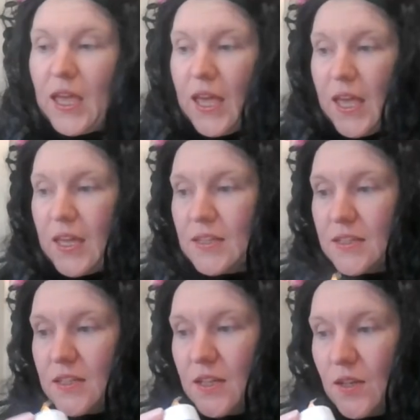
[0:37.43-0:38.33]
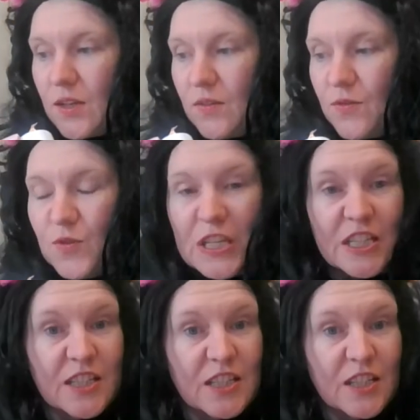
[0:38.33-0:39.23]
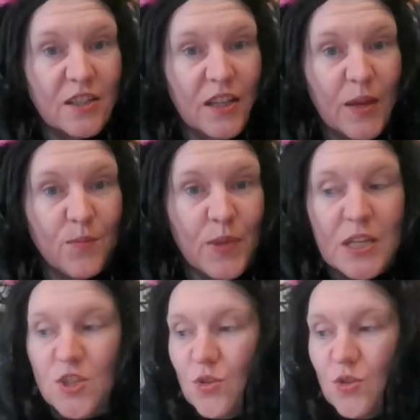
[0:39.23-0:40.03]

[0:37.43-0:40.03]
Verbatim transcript: and feast and beast.